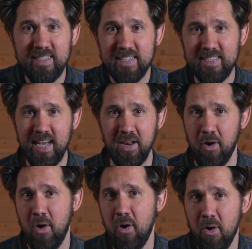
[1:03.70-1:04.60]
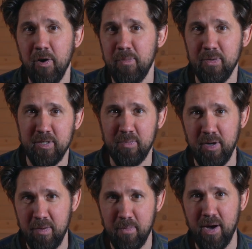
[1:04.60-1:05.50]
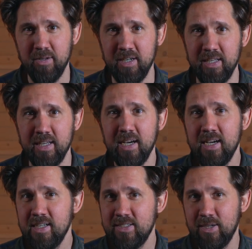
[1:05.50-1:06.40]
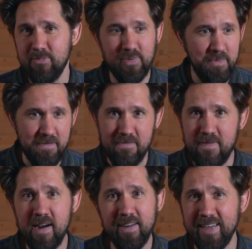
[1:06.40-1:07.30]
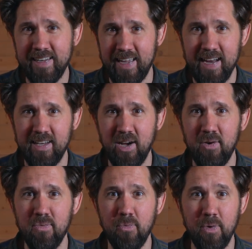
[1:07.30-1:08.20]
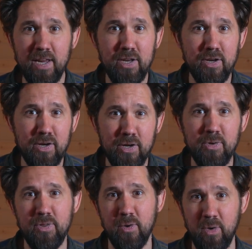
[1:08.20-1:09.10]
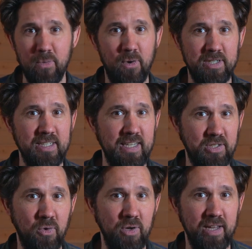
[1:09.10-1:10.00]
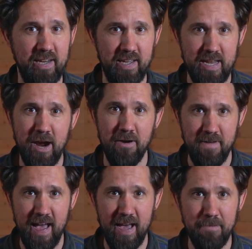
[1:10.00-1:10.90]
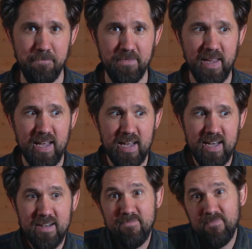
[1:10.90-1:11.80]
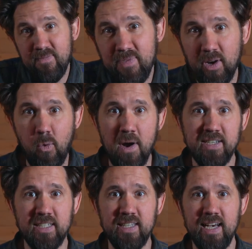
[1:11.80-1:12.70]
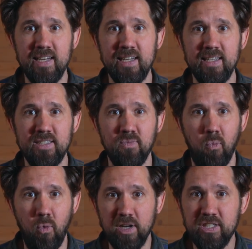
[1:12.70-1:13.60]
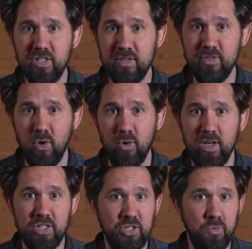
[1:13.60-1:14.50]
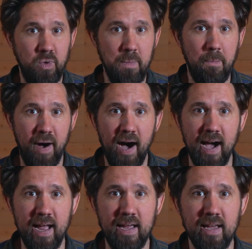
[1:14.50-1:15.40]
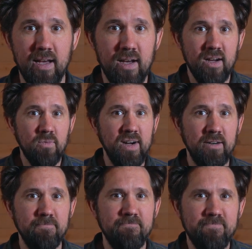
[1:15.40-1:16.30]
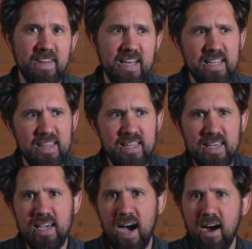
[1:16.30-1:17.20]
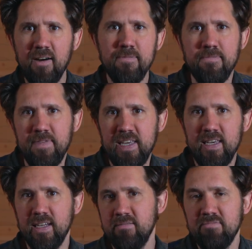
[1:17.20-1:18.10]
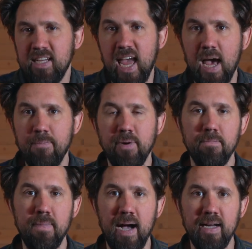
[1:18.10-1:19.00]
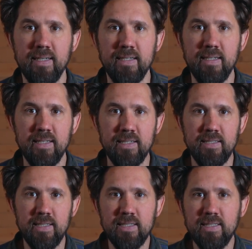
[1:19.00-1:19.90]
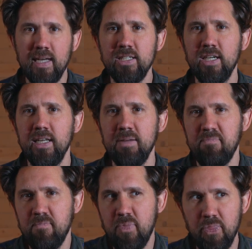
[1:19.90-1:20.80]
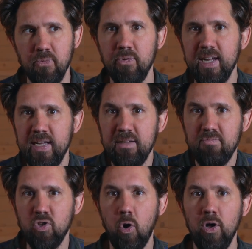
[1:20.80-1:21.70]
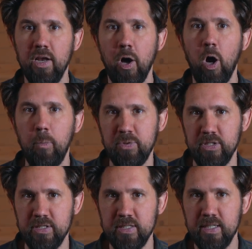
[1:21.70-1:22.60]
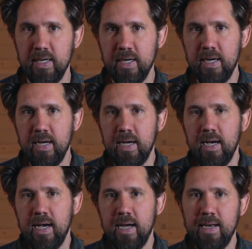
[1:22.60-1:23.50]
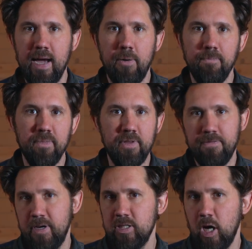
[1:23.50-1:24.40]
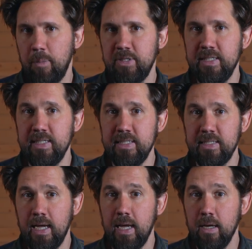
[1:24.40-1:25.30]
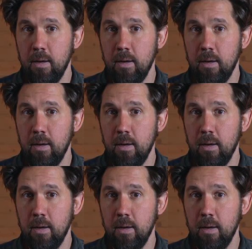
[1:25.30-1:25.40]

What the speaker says: just sounded horrible, to put it mildly. So from the very get-go, we knew that we wanted a toilet in our van. The question then is, what sort of toilet should we buy? Well, in the RV and camper market, there's essentially 3 toilet options. Now, the first option is a